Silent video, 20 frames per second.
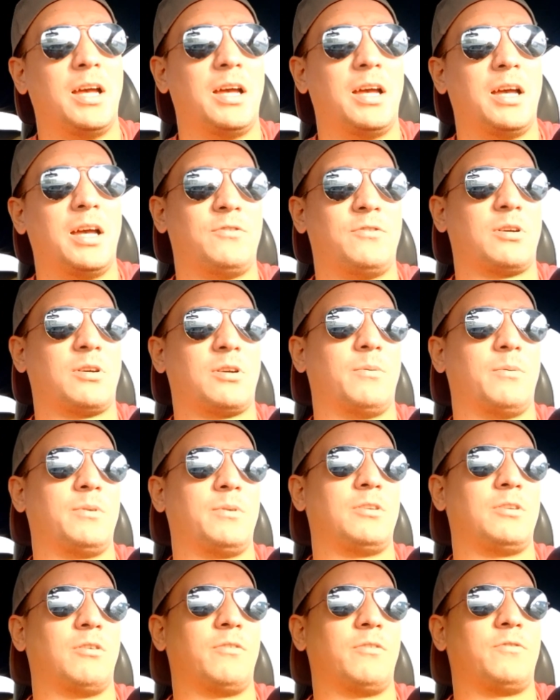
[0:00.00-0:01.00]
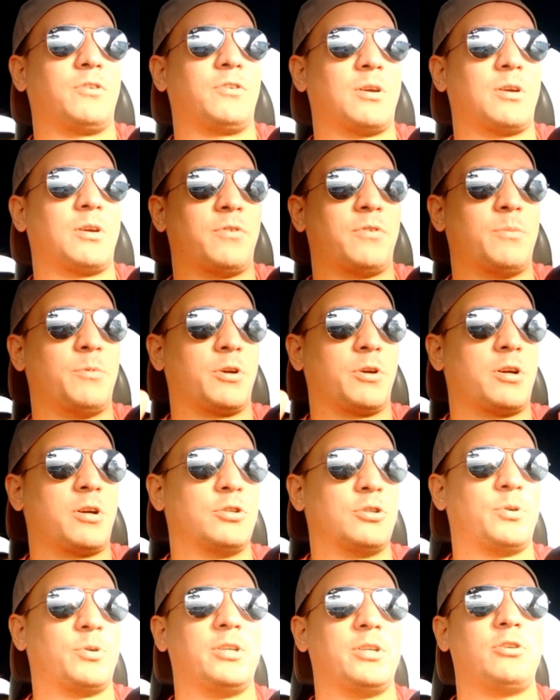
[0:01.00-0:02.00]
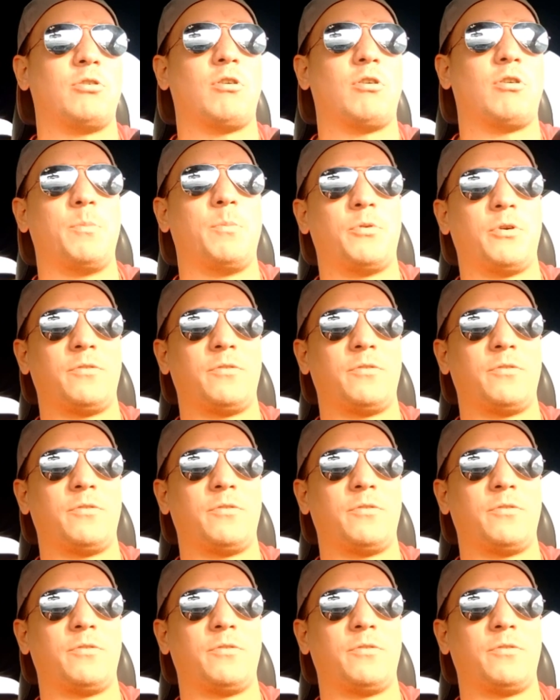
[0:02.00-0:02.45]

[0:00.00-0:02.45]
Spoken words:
If you come from a country in Europe,